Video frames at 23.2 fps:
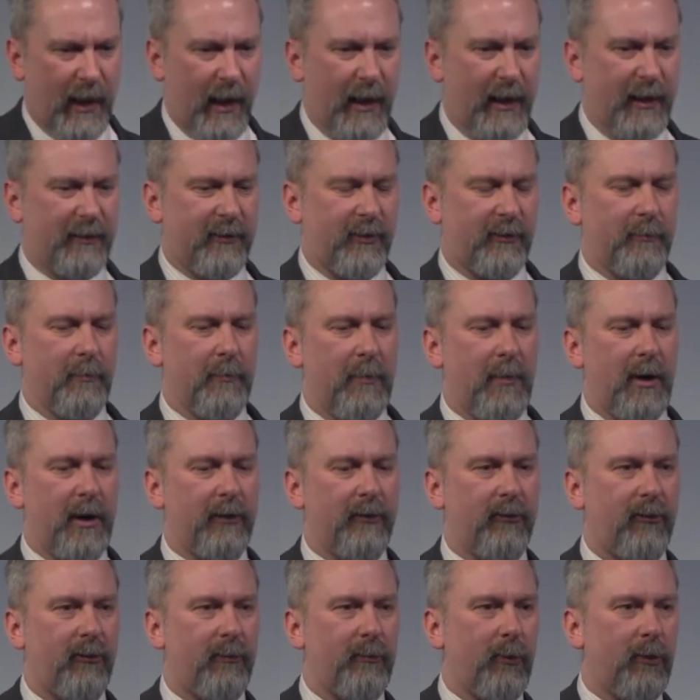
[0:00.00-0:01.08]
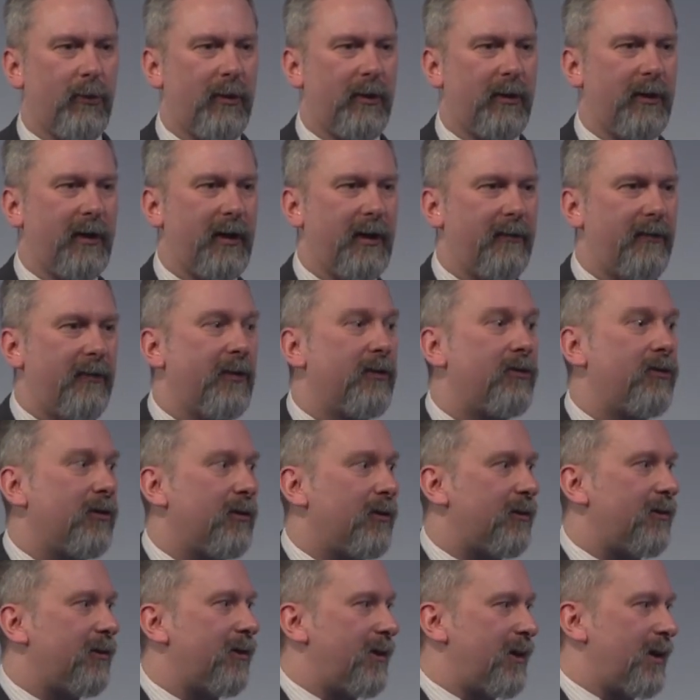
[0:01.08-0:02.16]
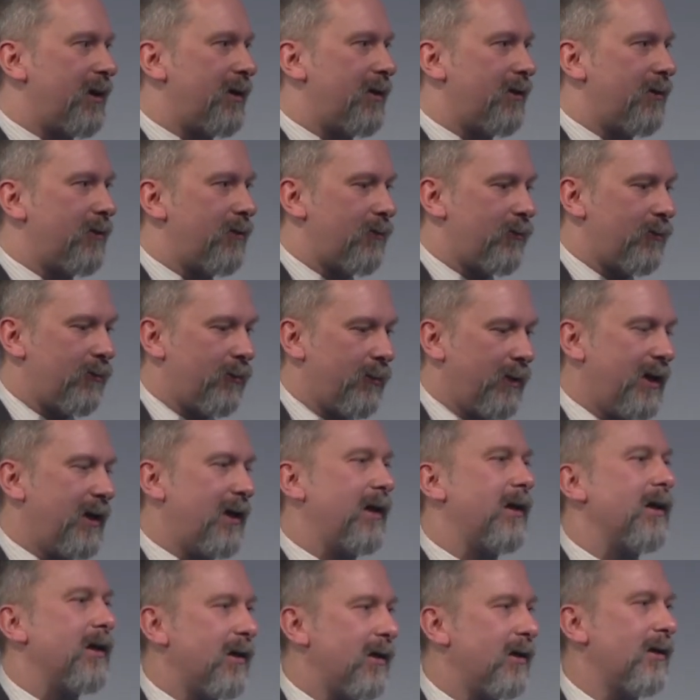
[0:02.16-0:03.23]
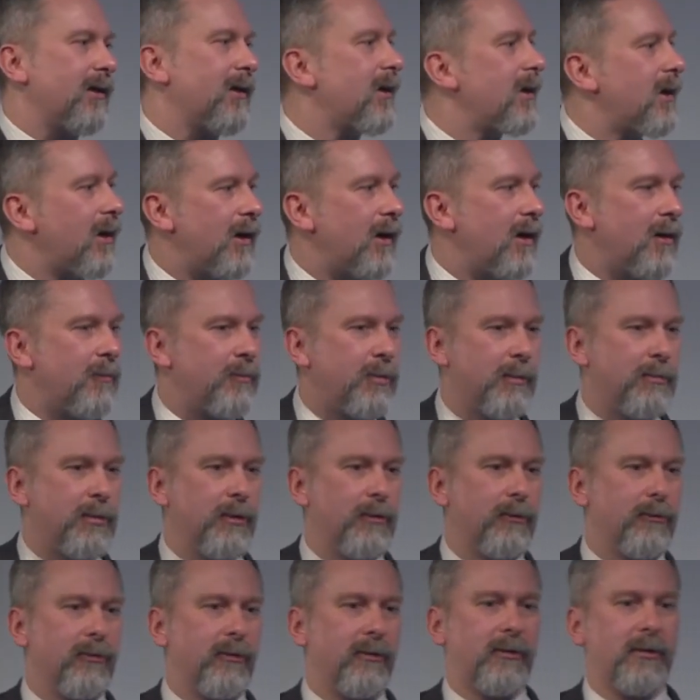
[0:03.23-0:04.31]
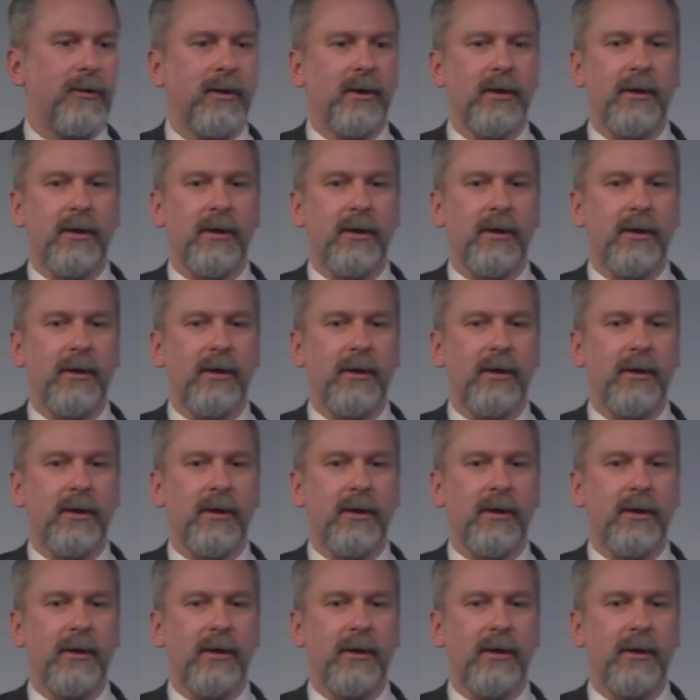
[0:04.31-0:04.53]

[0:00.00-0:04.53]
It's much more efficient than reading a proposal.